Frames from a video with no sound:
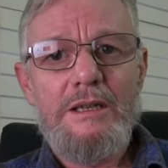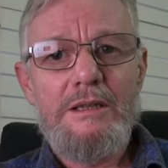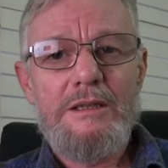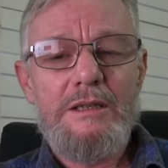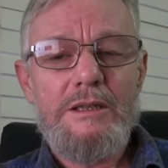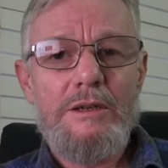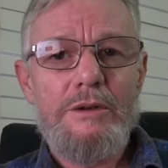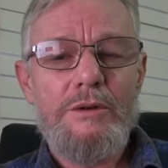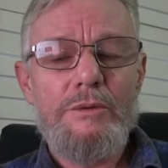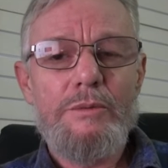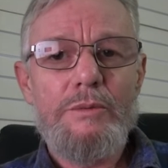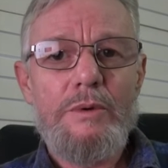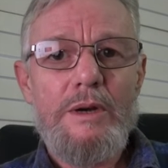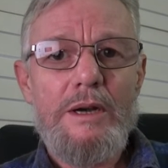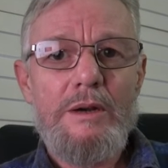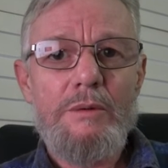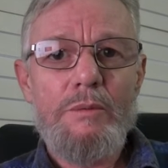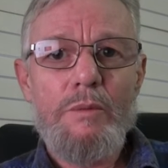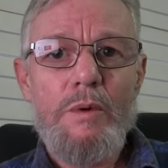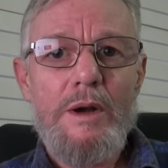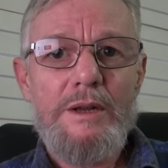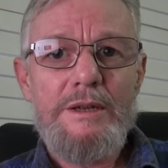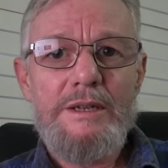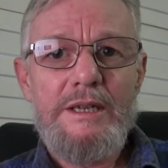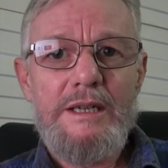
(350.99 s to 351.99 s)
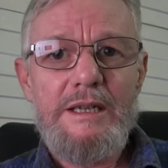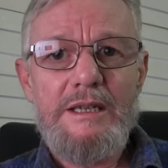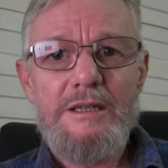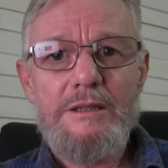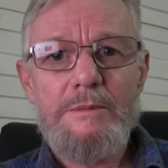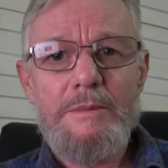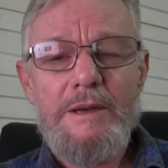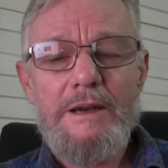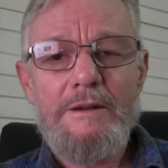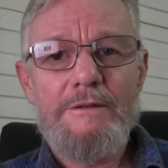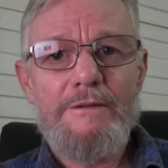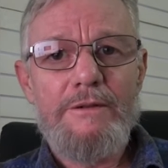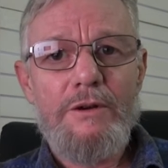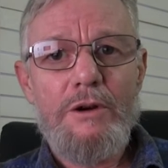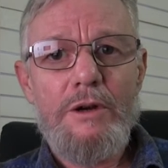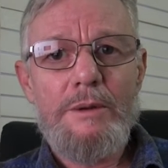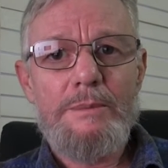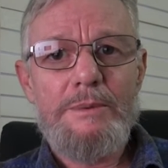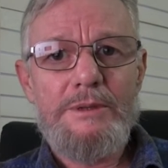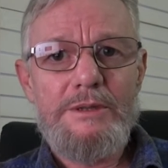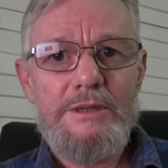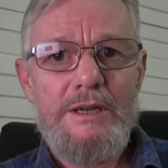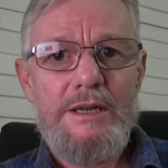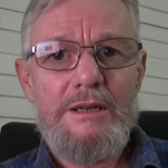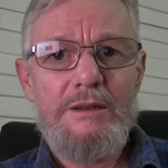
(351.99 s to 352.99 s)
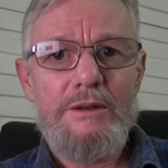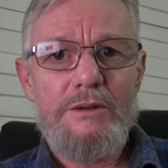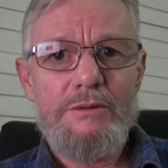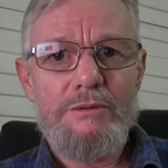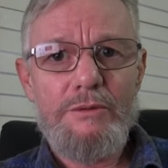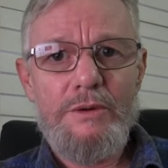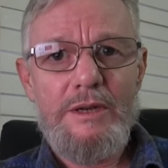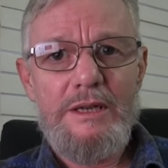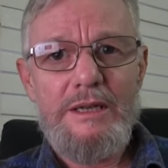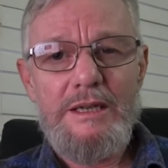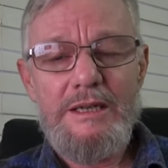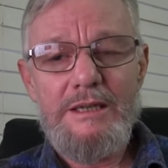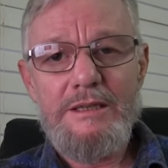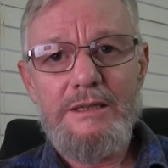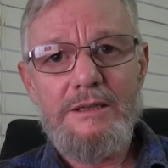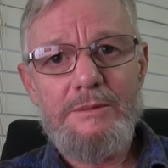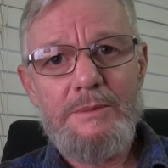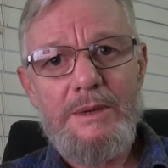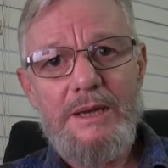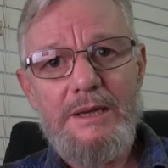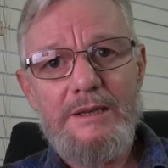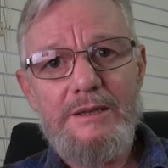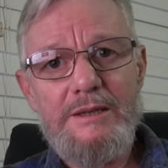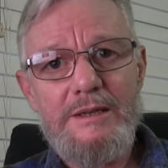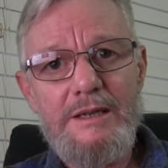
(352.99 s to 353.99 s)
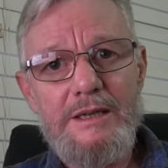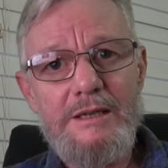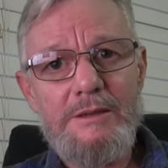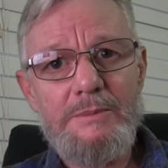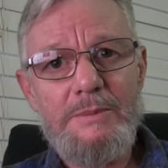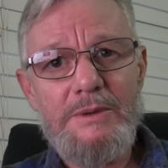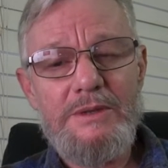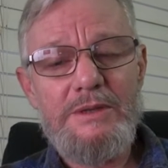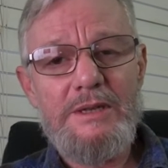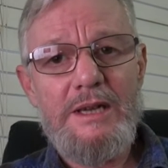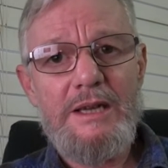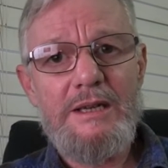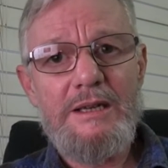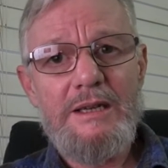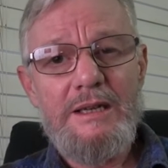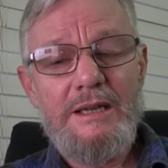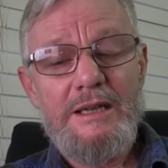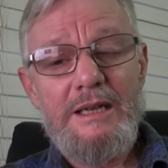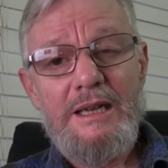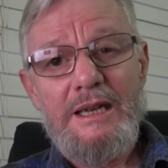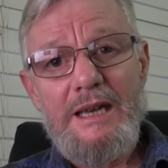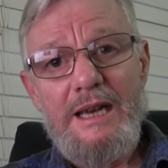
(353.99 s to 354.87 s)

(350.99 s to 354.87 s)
So 1 year is about 5% and 3 years is about 6%.